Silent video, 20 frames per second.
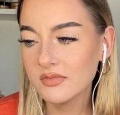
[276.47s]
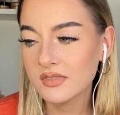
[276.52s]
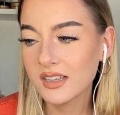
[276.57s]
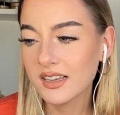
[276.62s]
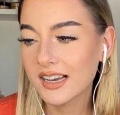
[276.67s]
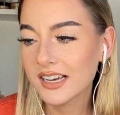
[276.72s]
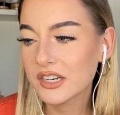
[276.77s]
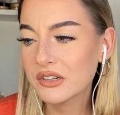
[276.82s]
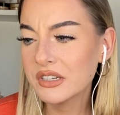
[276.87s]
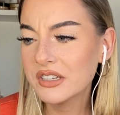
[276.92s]

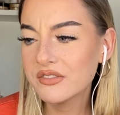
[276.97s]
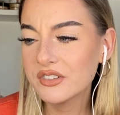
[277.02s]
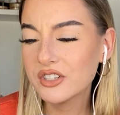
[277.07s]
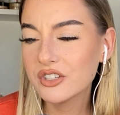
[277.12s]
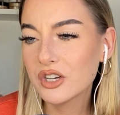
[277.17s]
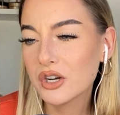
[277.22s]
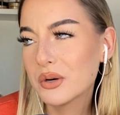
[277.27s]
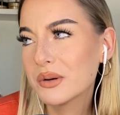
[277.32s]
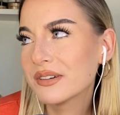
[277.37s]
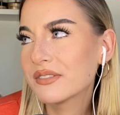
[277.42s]
I don't even
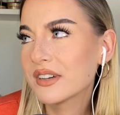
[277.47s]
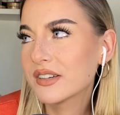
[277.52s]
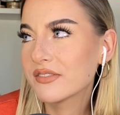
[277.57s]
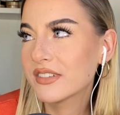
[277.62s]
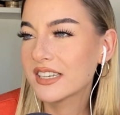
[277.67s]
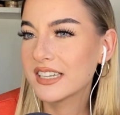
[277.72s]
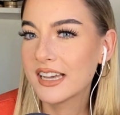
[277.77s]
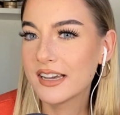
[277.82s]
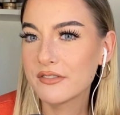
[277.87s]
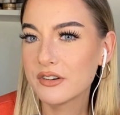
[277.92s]
know if I've
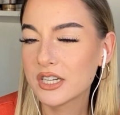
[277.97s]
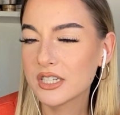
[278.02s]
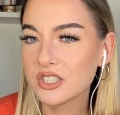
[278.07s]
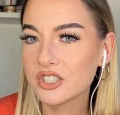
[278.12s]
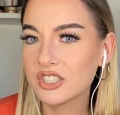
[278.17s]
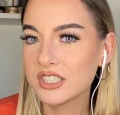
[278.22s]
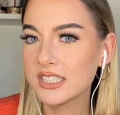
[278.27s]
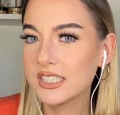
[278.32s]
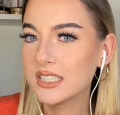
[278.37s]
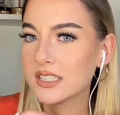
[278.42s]
like ever
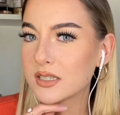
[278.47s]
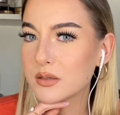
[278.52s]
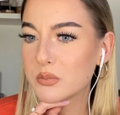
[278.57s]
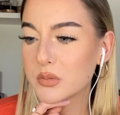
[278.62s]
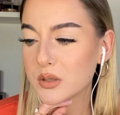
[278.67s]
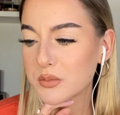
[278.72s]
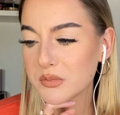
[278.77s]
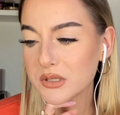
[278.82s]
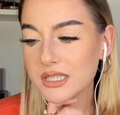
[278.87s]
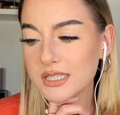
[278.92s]
actually eaten a
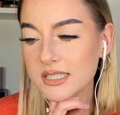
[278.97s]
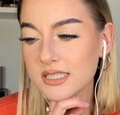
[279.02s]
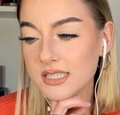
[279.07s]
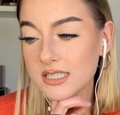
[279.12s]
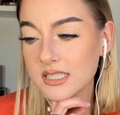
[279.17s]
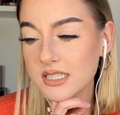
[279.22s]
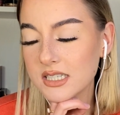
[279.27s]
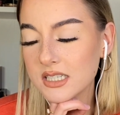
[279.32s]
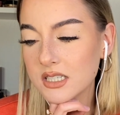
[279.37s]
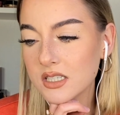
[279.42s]
pumpkin
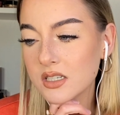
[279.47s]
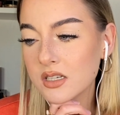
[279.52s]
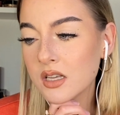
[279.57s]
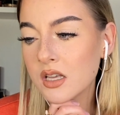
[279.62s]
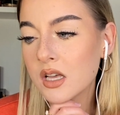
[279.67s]
seed,